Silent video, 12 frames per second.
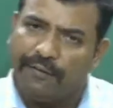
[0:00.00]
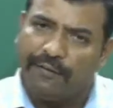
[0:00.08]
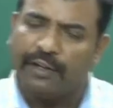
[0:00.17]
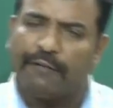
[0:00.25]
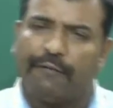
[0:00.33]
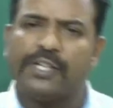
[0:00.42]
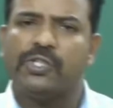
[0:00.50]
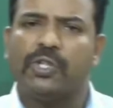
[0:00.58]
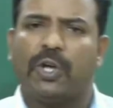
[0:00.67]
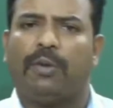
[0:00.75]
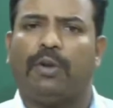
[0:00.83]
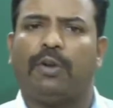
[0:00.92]
If the
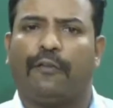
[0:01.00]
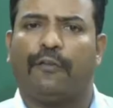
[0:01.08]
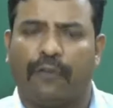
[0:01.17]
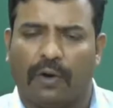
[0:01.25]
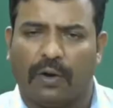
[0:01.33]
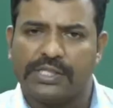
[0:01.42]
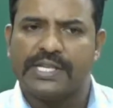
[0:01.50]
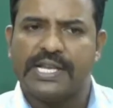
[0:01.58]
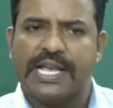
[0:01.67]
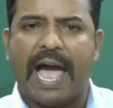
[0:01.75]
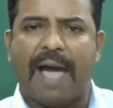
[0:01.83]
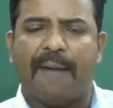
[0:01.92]
first domino
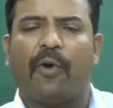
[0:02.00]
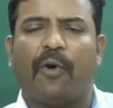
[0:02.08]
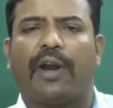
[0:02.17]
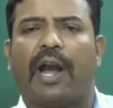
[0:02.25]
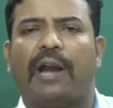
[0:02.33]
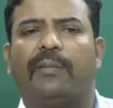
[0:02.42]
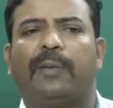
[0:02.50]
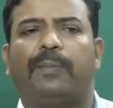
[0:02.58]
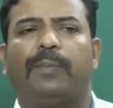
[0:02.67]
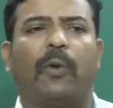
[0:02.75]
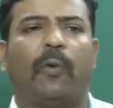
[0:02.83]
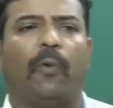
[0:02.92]
falls, I am going to
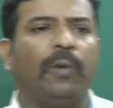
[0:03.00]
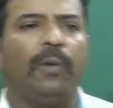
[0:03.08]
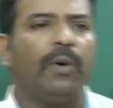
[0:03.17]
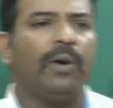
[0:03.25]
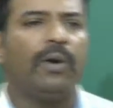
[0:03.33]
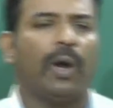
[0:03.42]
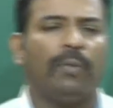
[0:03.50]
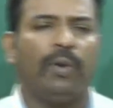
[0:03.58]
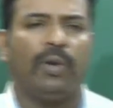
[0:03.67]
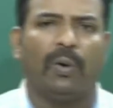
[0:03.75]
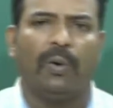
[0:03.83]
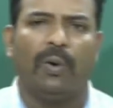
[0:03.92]
randomly pick one more
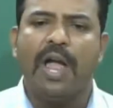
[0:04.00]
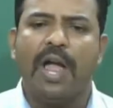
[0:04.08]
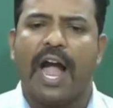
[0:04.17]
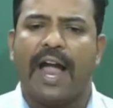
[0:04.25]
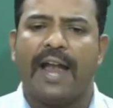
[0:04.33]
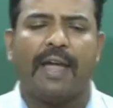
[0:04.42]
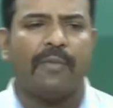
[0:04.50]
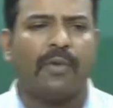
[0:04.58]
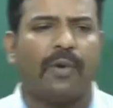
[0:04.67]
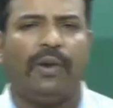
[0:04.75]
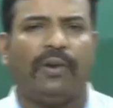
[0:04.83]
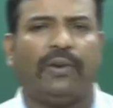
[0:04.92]
domino and I
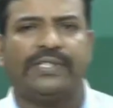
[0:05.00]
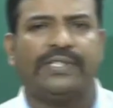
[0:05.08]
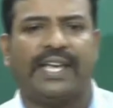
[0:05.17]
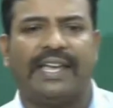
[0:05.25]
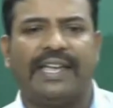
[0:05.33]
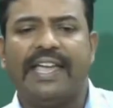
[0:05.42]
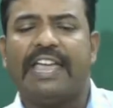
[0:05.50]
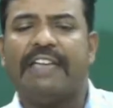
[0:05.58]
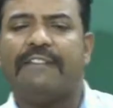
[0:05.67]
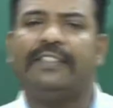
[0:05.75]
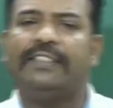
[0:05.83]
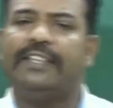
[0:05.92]
am going to say
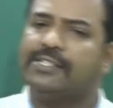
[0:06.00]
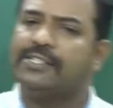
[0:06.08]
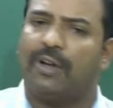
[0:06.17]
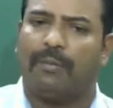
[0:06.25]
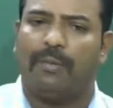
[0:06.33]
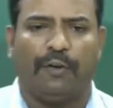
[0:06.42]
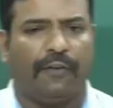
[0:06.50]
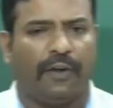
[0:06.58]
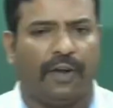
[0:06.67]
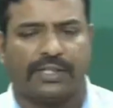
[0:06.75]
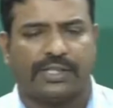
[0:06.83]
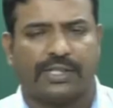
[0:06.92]
even this domino
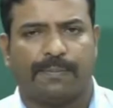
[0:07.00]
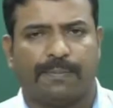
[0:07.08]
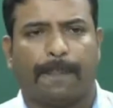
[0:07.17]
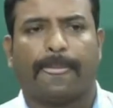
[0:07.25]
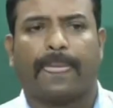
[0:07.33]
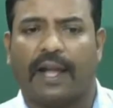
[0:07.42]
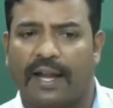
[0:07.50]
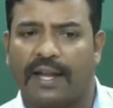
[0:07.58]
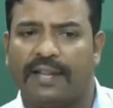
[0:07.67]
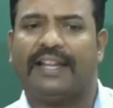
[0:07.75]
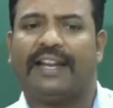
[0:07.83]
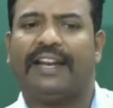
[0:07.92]
falls.
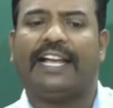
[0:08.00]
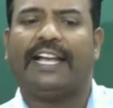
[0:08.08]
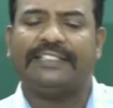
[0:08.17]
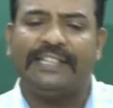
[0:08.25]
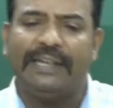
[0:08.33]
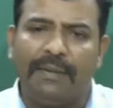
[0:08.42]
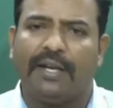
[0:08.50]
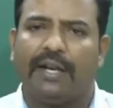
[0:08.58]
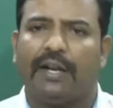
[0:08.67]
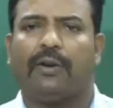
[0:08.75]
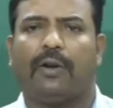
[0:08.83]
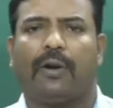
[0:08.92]
And the next
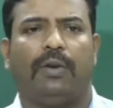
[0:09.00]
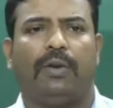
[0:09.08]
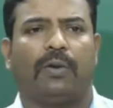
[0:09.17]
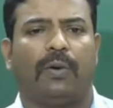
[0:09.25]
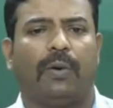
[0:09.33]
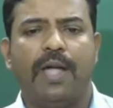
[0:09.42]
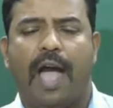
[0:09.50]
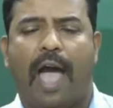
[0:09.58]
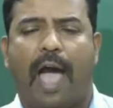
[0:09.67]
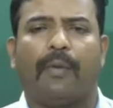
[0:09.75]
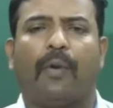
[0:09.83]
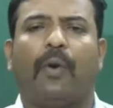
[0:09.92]
immediate domino,
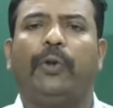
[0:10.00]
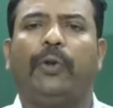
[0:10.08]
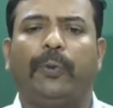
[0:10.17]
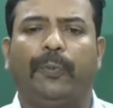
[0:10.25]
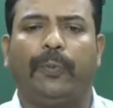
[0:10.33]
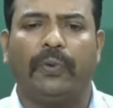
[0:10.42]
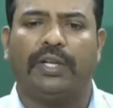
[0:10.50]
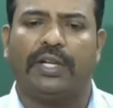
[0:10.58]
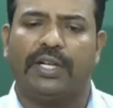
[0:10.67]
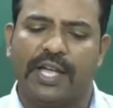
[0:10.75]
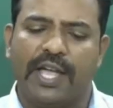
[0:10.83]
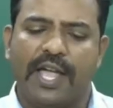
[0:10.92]
I am going to prove
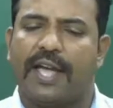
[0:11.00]
that